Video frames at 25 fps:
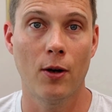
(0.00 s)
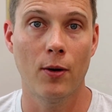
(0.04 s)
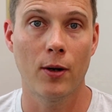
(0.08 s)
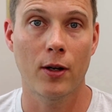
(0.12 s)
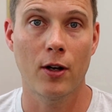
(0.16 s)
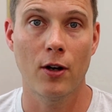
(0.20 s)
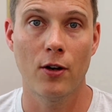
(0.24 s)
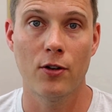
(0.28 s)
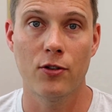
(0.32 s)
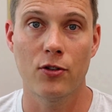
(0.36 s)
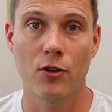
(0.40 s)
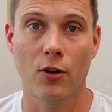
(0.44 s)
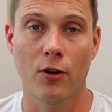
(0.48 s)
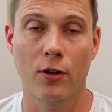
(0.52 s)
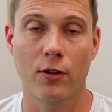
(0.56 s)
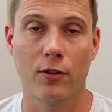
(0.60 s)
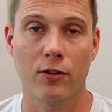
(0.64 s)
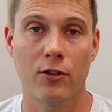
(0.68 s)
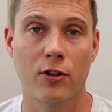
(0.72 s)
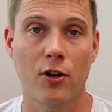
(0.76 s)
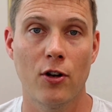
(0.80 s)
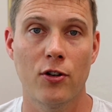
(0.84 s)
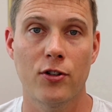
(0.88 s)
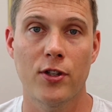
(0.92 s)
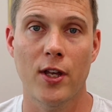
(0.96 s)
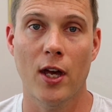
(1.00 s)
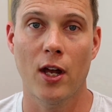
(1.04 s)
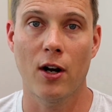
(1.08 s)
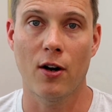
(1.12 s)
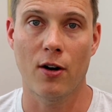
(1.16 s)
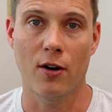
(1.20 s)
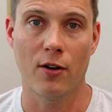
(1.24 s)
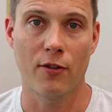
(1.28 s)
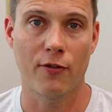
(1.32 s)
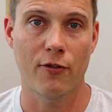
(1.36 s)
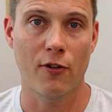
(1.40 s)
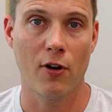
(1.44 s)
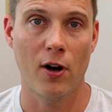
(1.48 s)
goes down
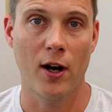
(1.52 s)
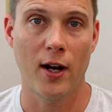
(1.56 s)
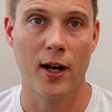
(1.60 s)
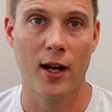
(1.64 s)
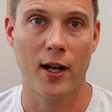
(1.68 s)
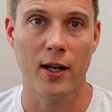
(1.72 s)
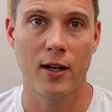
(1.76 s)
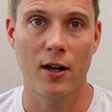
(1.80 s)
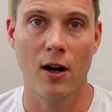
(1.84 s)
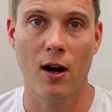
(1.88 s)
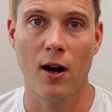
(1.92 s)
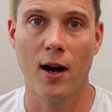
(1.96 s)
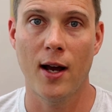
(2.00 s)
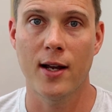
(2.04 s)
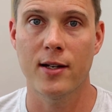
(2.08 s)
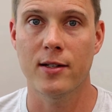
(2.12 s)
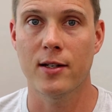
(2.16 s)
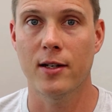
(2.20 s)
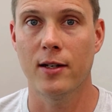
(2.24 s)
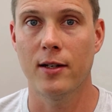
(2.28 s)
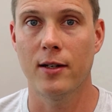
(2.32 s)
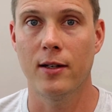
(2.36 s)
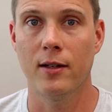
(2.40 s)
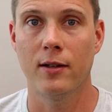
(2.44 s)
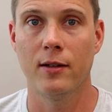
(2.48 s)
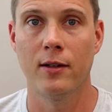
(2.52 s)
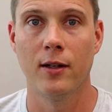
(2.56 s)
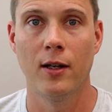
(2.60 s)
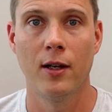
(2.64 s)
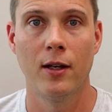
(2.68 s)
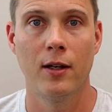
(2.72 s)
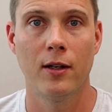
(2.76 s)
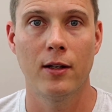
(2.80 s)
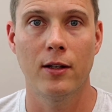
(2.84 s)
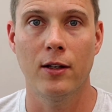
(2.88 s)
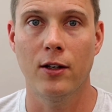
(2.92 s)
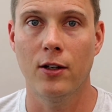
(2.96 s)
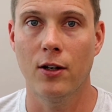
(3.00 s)
on a Friday night and
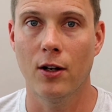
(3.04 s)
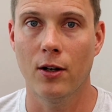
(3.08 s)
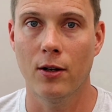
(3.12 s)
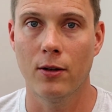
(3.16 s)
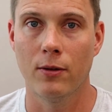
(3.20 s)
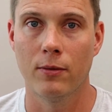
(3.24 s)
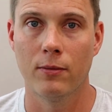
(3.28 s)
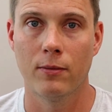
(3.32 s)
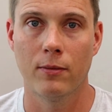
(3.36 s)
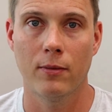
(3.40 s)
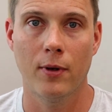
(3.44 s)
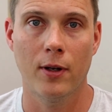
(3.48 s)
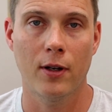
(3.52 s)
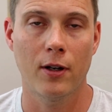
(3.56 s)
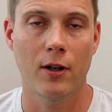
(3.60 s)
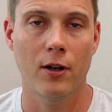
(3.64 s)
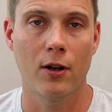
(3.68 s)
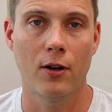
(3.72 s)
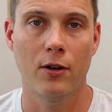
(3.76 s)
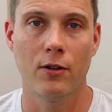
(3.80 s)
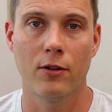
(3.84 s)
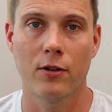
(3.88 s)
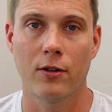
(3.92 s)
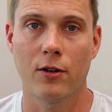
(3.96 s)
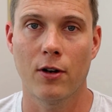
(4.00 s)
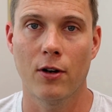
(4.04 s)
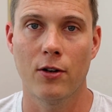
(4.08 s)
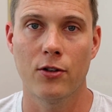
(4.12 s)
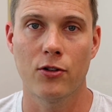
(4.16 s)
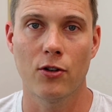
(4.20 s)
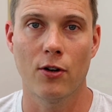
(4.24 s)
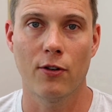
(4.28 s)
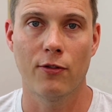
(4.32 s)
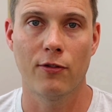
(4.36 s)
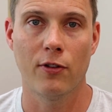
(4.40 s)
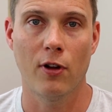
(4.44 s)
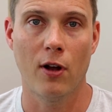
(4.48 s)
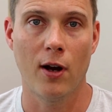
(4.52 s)
goes
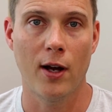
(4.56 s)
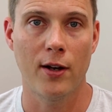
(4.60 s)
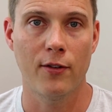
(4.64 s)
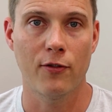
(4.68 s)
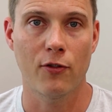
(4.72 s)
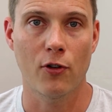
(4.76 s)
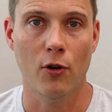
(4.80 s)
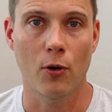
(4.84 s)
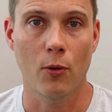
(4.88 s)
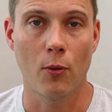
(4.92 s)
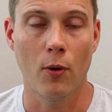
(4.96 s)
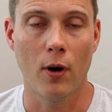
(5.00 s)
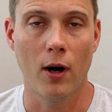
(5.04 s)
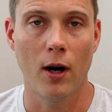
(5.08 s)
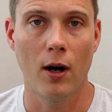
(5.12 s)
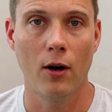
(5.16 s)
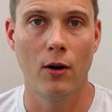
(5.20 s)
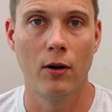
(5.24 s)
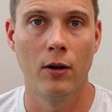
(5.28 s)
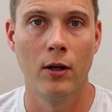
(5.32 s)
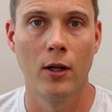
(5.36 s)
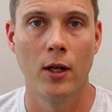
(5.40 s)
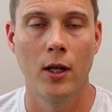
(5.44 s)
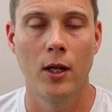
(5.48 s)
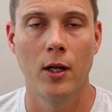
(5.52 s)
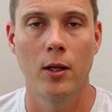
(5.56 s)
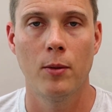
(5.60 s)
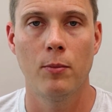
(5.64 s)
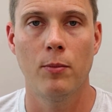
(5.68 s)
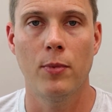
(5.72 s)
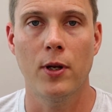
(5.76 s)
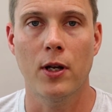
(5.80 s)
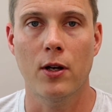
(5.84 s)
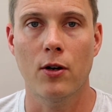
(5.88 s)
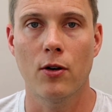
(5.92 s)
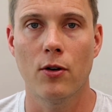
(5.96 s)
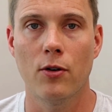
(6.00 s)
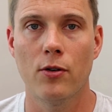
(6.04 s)
offline for a while.
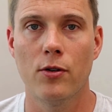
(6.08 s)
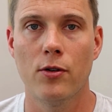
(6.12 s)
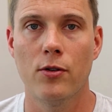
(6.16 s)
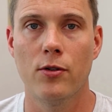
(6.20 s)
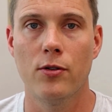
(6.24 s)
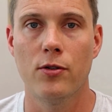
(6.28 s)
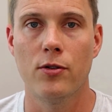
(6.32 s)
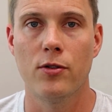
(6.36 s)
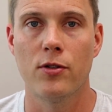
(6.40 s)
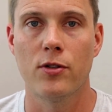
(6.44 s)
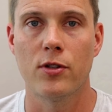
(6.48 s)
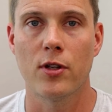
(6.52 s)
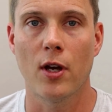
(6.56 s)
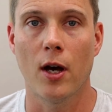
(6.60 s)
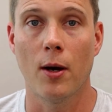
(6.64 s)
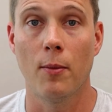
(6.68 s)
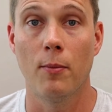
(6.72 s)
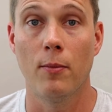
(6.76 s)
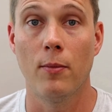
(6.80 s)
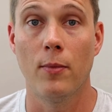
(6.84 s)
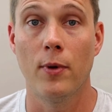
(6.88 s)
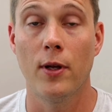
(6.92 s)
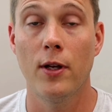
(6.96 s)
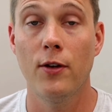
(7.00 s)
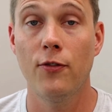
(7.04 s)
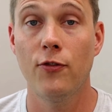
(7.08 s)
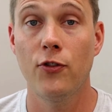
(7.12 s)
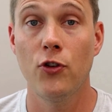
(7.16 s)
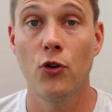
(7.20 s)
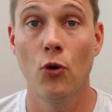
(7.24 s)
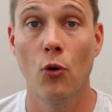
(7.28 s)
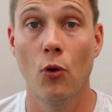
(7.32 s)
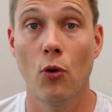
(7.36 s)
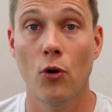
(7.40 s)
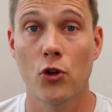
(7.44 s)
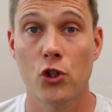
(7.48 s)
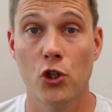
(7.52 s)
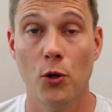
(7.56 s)
Because if
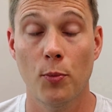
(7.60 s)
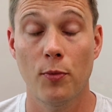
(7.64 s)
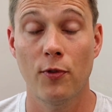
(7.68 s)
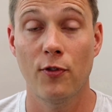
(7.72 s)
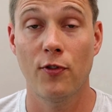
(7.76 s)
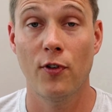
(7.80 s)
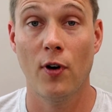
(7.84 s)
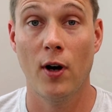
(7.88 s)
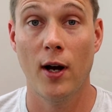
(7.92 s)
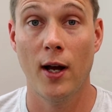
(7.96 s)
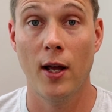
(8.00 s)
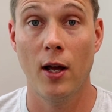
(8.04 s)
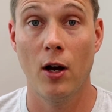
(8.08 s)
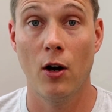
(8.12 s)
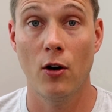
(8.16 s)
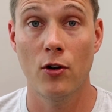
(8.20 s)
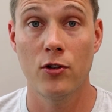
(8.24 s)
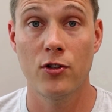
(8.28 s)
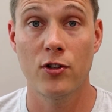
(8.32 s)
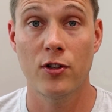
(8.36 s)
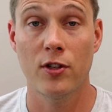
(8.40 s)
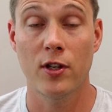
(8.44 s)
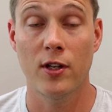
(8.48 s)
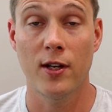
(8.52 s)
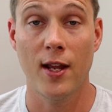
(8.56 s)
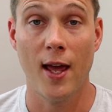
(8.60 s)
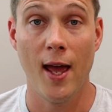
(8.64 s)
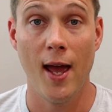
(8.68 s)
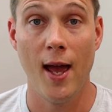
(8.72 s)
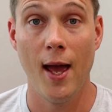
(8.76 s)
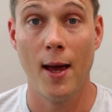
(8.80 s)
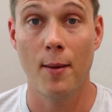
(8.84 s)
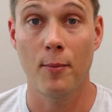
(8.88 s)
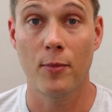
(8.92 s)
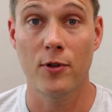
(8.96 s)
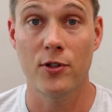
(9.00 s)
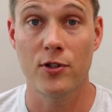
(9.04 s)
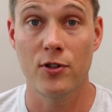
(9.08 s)
your Shopify hosted
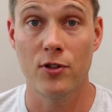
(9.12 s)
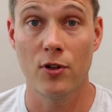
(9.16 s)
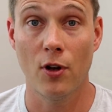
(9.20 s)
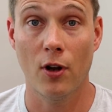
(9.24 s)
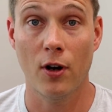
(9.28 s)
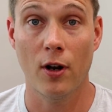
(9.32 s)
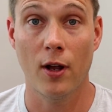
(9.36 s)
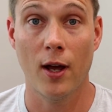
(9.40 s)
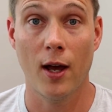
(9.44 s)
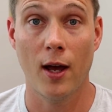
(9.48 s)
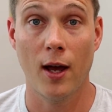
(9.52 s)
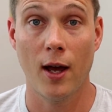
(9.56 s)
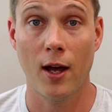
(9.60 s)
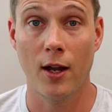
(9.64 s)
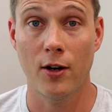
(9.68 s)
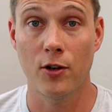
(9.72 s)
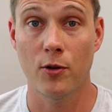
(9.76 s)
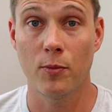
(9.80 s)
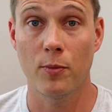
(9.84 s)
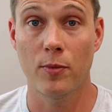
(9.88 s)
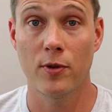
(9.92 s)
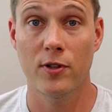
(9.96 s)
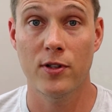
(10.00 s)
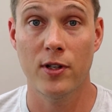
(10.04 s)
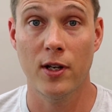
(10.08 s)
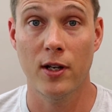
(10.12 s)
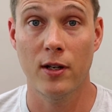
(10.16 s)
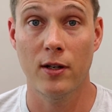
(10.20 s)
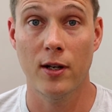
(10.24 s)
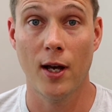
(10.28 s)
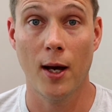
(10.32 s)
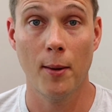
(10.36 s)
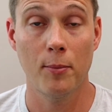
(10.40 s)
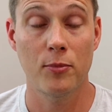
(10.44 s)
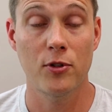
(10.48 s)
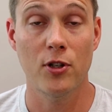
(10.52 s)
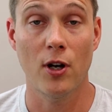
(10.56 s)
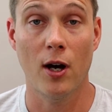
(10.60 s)
app is not 100%
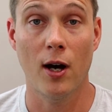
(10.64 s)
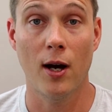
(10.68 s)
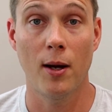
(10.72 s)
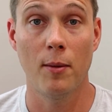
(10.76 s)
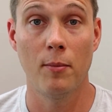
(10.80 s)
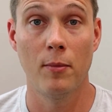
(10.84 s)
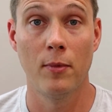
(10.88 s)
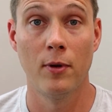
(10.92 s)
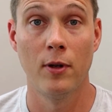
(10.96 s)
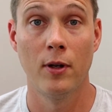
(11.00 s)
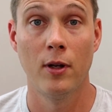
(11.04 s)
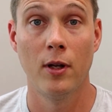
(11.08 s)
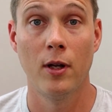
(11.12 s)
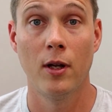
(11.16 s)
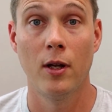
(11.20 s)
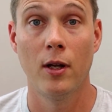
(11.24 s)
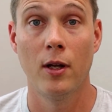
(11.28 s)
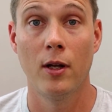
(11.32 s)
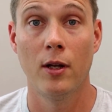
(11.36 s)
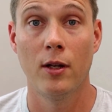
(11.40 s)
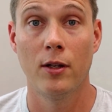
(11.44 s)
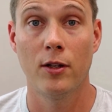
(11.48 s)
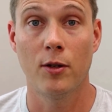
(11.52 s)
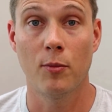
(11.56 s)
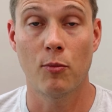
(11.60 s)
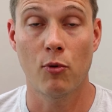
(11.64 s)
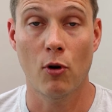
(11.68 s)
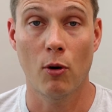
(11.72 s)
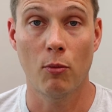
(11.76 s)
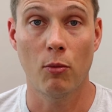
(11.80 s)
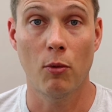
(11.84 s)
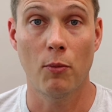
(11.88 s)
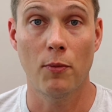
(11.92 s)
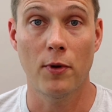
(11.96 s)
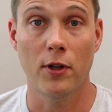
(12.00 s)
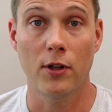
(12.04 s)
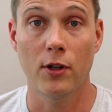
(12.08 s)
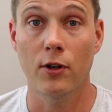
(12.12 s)
uptime, the
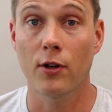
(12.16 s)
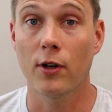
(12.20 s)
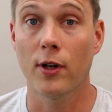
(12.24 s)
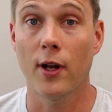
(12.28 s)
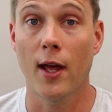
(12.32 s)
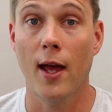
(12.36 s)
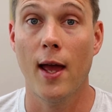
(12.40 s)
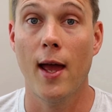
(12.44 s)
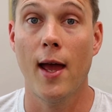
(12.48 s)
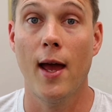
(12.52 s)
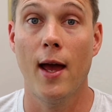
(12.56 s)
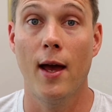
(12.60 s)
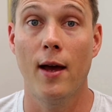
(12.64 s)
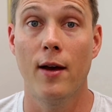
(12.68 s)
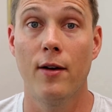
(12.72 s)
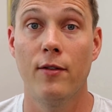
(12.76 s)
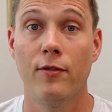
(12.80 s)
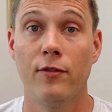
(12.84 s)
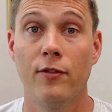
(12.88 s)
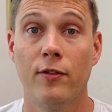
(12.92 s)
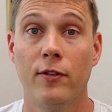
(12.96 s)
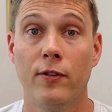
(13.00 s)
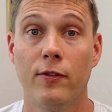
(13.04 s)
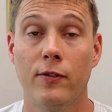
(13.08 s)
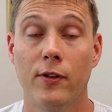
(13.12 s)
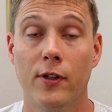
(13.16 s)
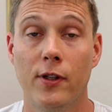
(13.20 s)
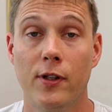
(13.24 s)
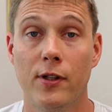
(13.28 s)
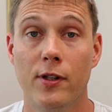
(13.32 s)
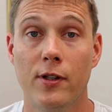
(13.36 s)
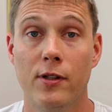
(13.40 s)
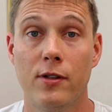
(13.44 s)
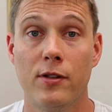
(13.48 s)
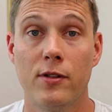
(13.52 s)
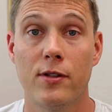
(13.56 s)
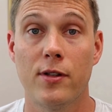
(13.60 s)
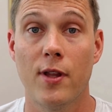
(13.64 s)
problem that you're going to have
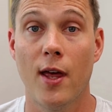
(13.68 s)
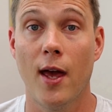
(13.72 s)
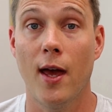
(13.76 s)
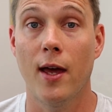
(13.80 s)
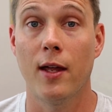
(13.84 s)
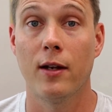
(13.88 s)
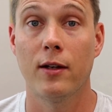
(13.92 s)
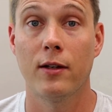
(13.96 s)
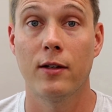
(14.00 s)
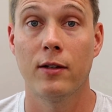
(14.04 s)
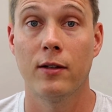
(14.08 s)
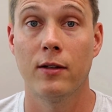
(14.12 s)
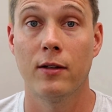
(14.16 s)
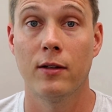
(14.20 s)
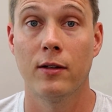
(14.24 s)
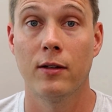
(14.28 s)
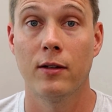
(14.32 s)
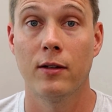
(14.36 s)
is that